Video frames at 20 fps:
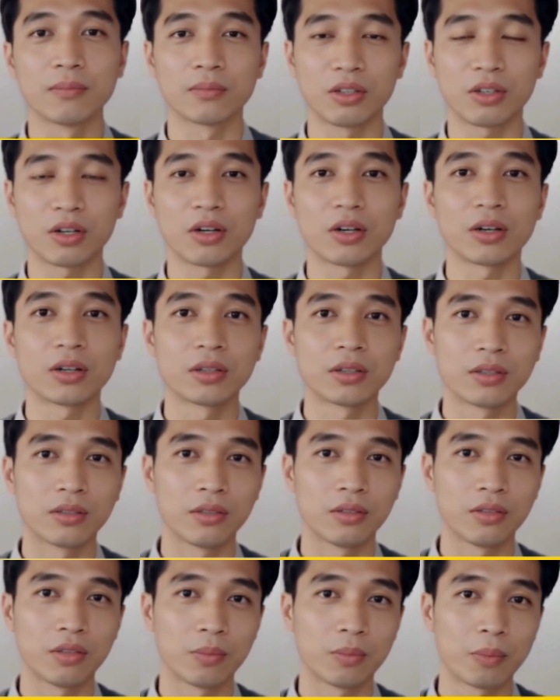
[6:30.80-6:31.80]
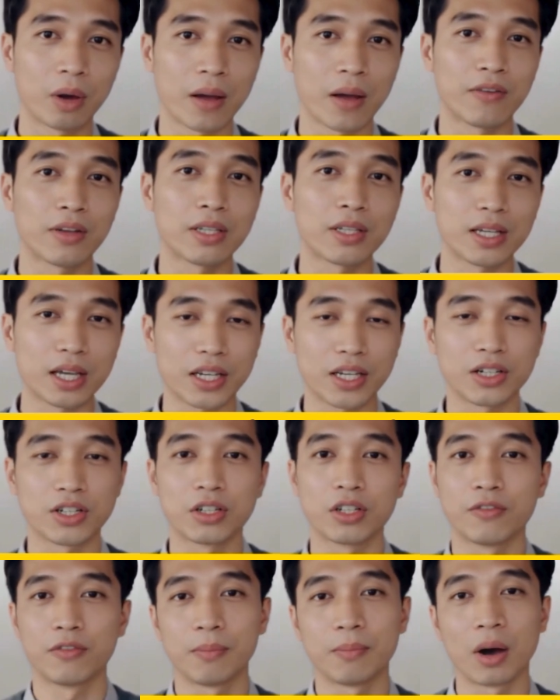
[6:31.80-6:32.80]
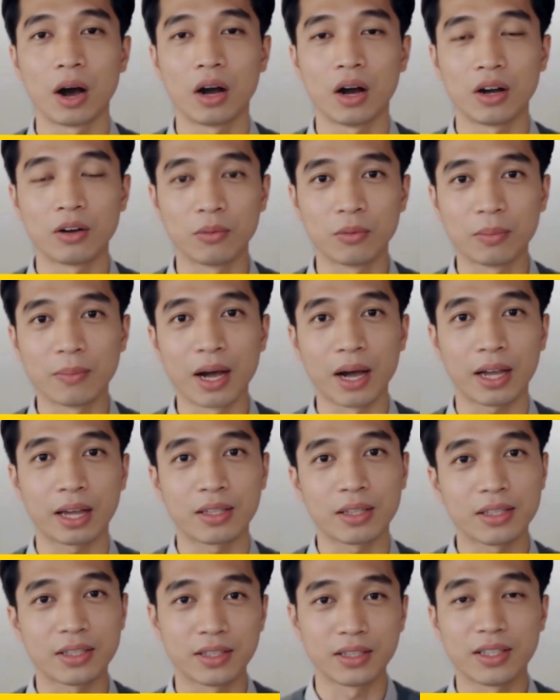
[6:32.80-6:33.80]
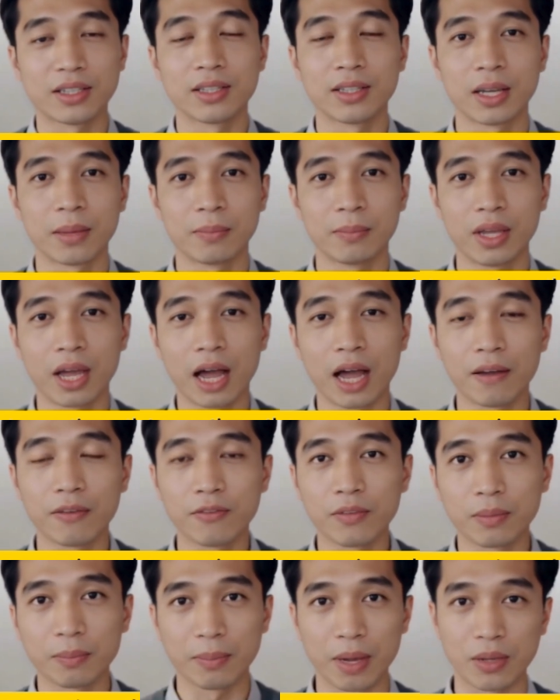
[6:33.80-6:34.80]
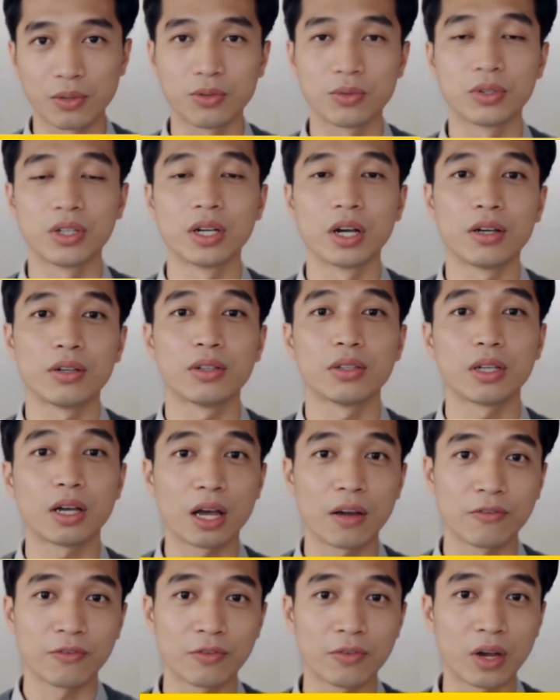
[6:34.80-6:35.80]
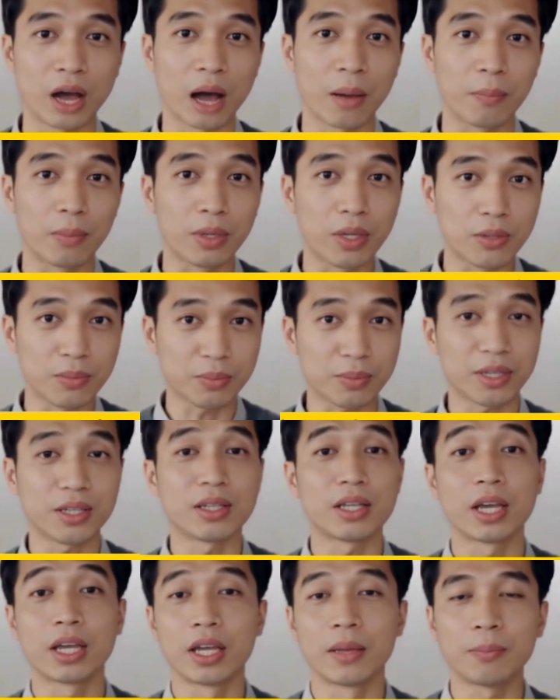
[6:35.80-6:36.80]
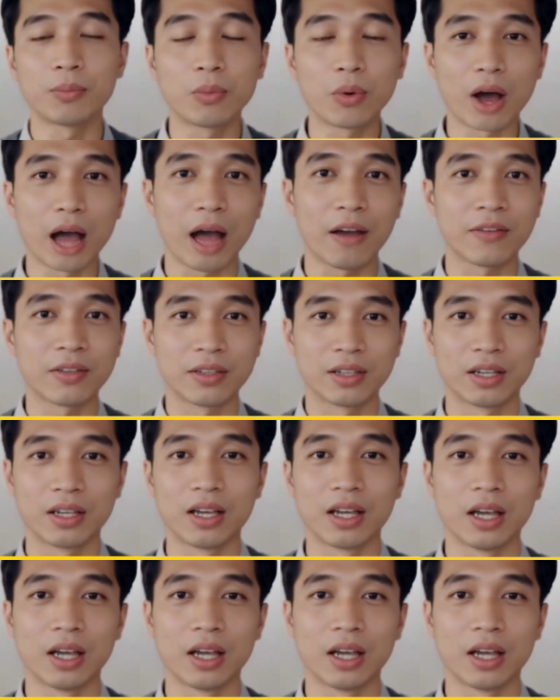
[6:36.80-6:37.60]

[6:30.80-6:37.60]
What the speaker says: Third, the privatization of Amara reminds us that sometimes the best returns come from companies being taken private.